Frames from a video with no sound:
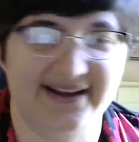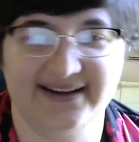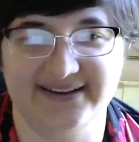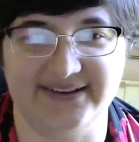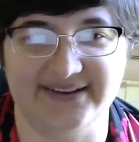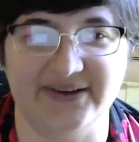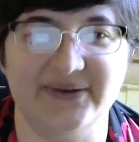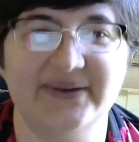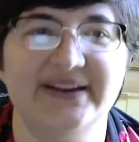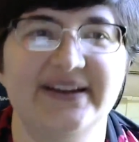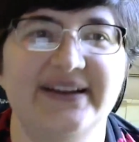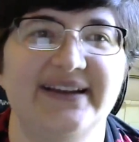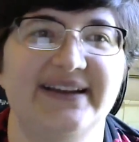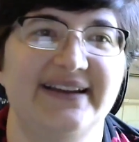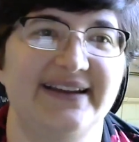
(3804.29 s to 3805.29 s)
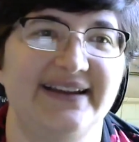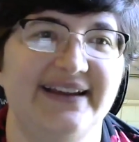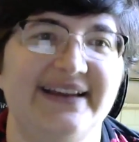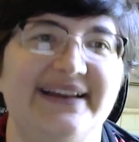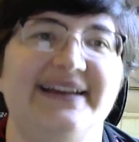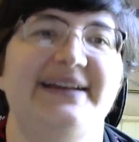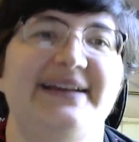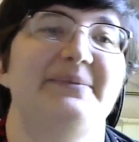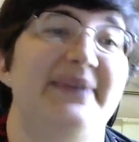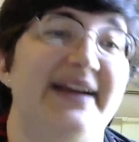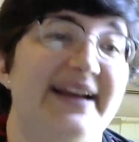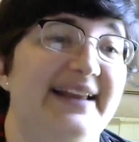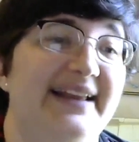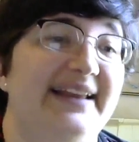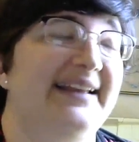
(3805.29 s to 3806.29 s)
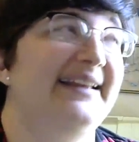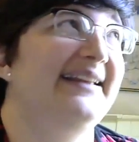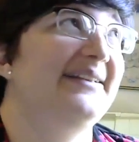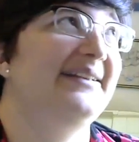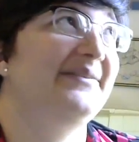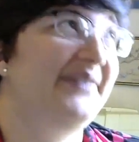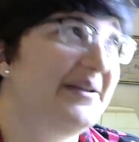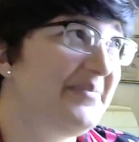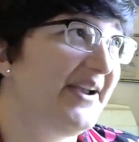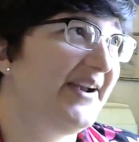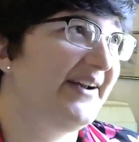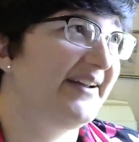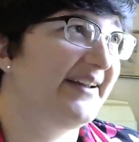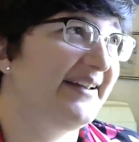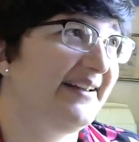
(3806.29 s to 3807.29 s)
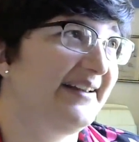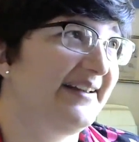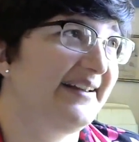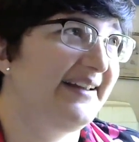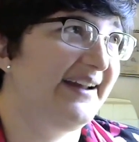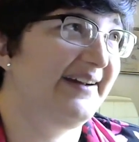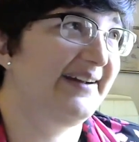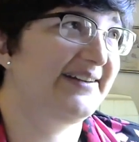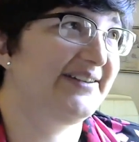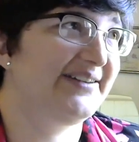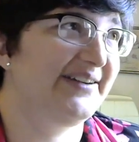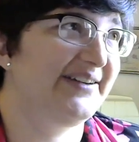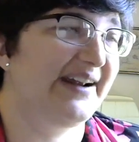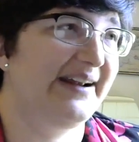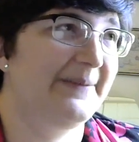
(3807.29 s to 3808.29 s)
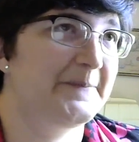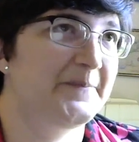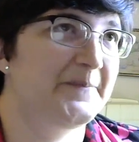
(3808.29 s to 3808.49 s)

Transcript: So, but the vampire character,